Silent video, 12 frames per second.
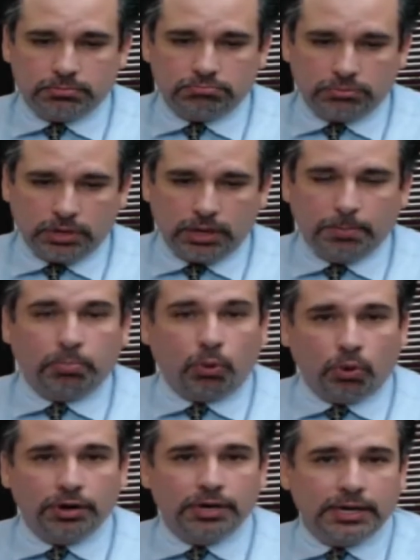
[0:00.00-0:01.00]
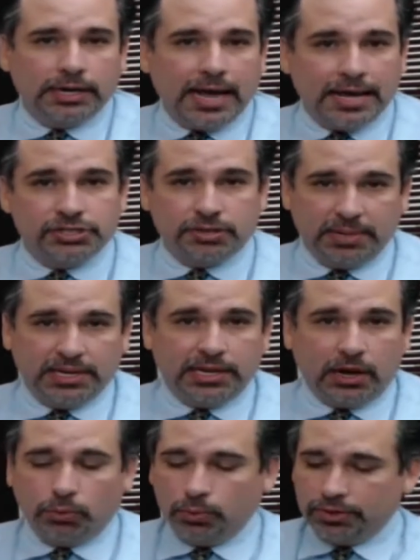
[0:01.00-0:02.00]
important and has to be
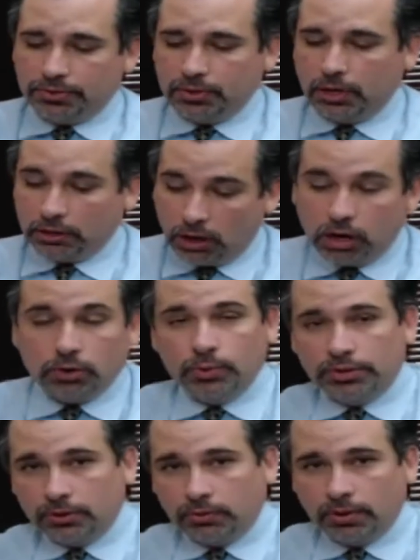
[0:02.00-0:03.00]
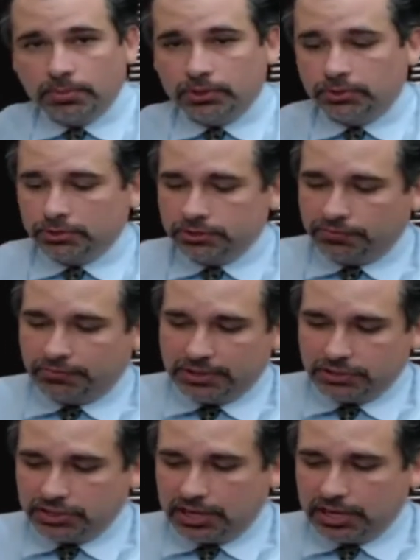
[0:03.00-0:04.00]
dealt with along with the criminal
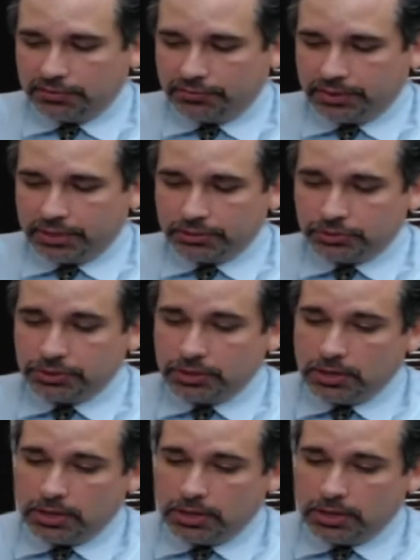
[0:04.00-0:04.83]
defense side of things.